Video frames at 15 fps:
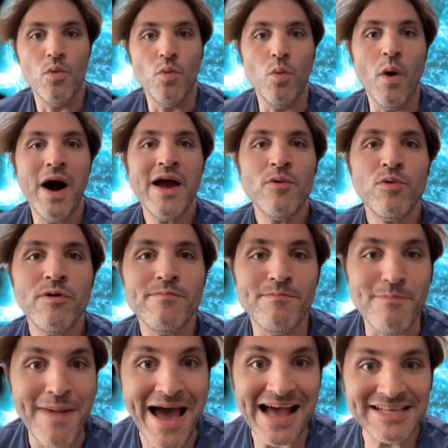Why were
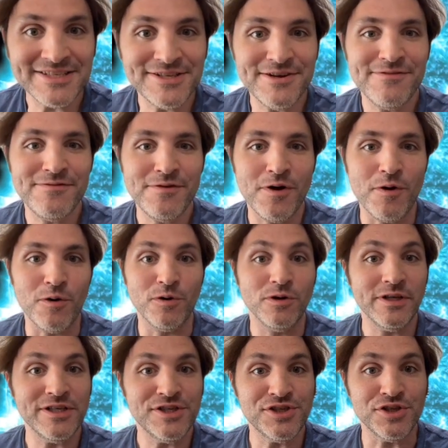massive
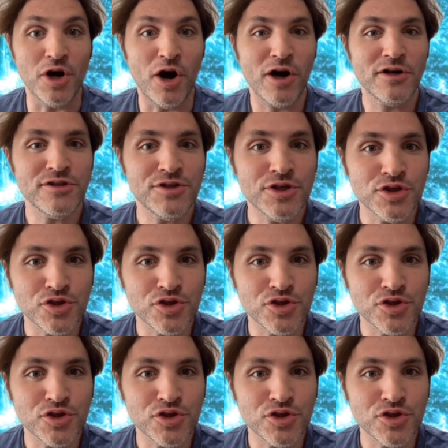early stars